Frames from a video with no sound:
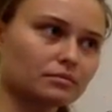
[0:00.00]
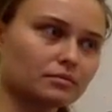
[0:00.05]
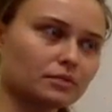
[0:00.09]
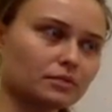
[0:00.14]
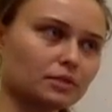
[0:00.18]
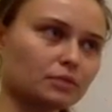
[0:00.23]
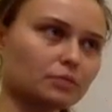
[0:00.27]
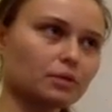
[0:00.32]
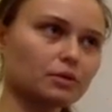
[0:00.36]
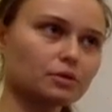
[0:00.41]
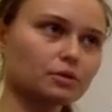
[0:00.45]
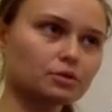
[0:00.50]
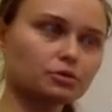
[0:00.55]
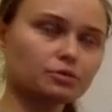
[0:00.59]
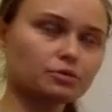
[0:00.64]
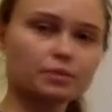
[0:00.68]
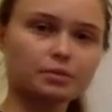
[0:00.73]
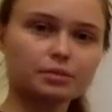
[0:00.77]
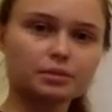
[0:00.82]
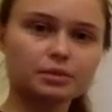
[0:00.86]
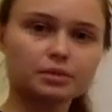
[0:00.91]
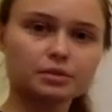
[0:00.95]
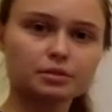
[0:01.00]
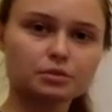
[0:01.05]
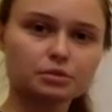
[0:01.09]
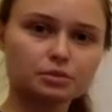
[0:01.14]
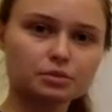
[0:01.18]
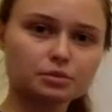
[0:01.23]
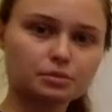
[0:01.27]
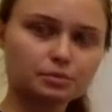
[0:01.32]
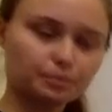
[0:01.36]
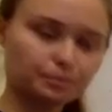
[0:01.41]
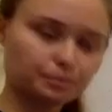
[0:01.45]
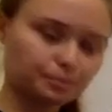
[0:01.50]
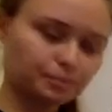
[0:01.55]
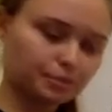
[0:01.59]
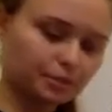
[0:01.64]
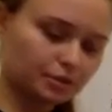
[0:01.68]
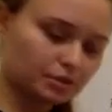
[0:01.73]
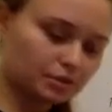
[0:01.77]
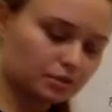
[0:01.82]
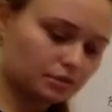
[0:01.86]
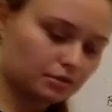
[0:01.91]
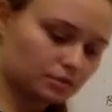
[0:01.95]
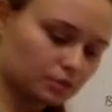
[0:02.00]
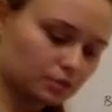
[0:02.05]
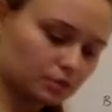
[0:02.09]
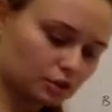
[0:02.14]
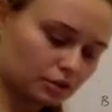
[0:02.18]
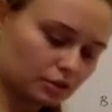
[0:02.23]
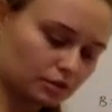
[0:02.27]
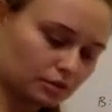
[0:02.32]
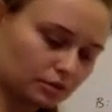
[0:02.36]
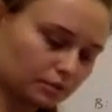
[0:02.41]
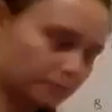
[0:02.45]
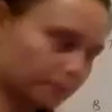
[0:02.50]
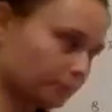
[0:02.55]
The amount of public good, Pareto efficient.